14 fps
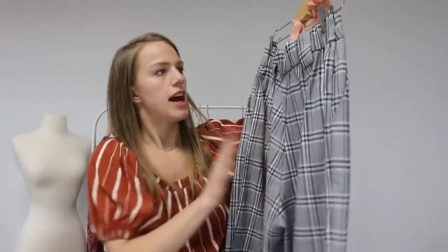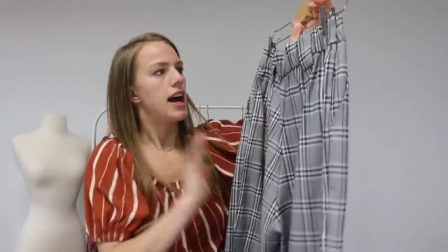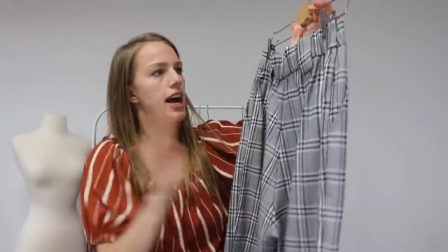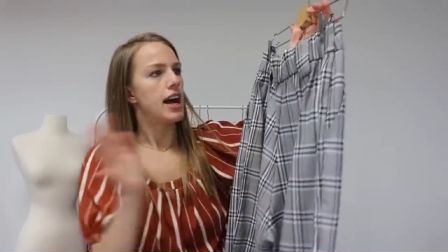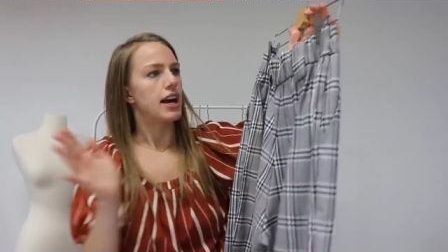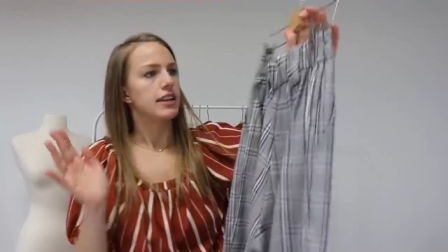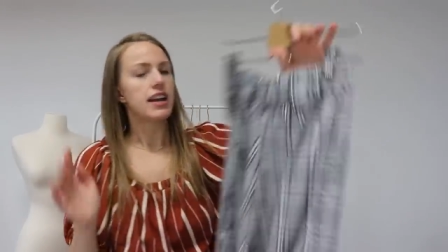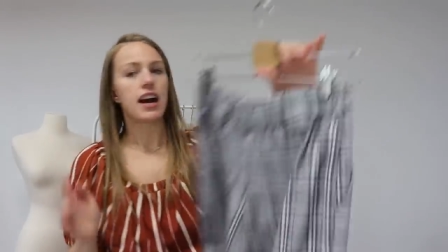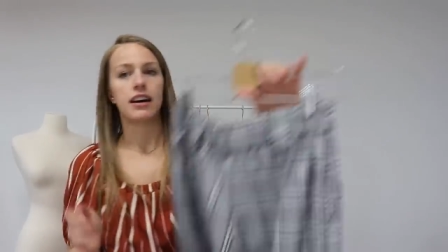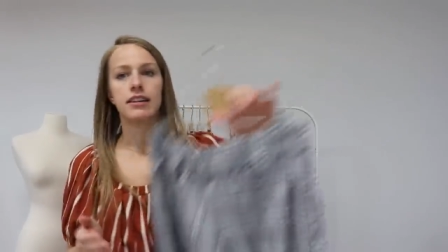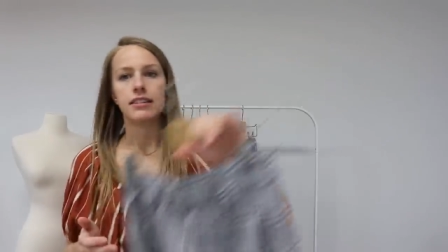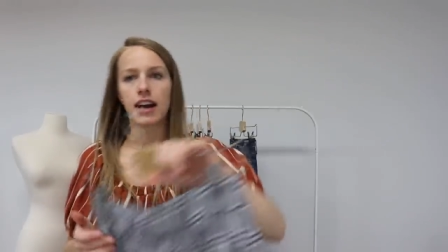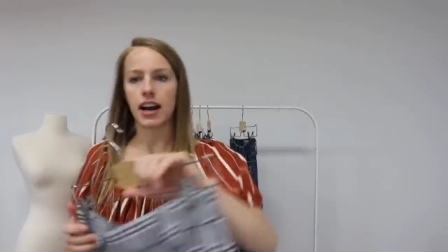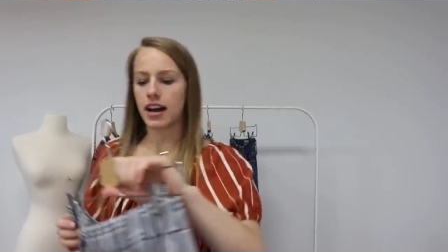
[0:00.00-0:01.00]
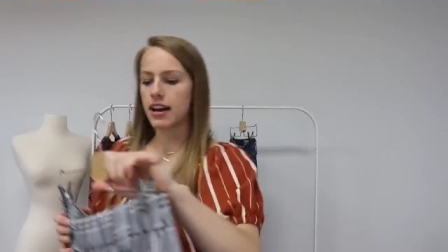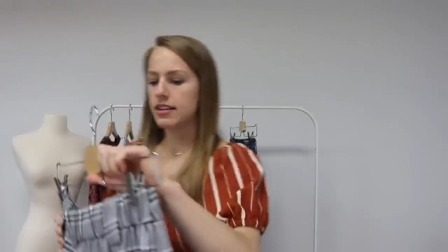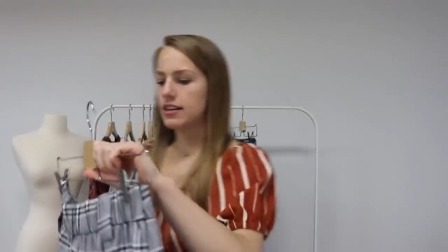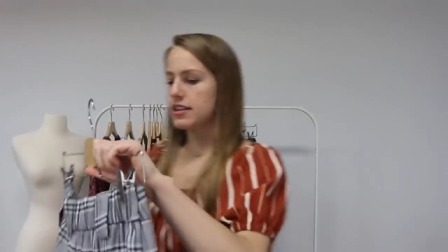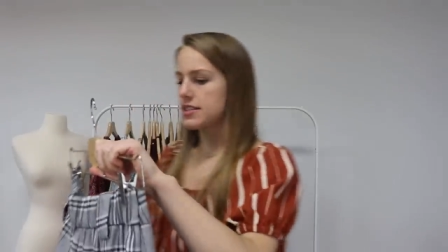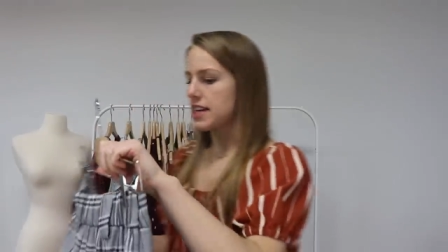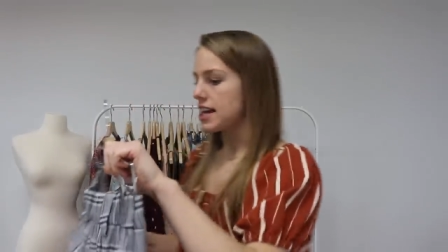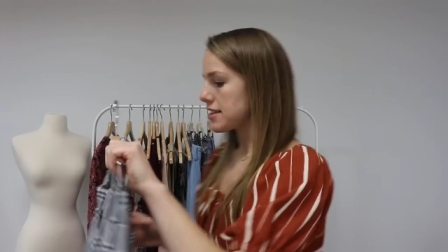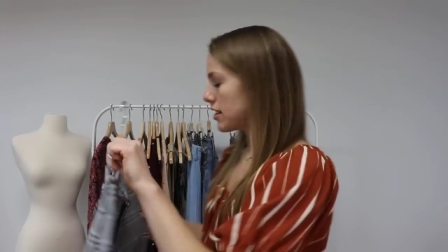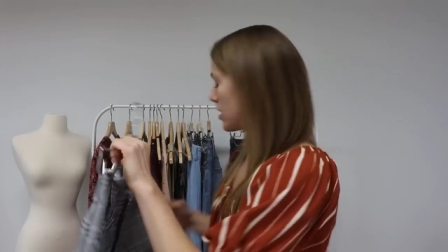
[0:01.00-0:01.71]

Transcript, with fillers: And yeah, I, they're size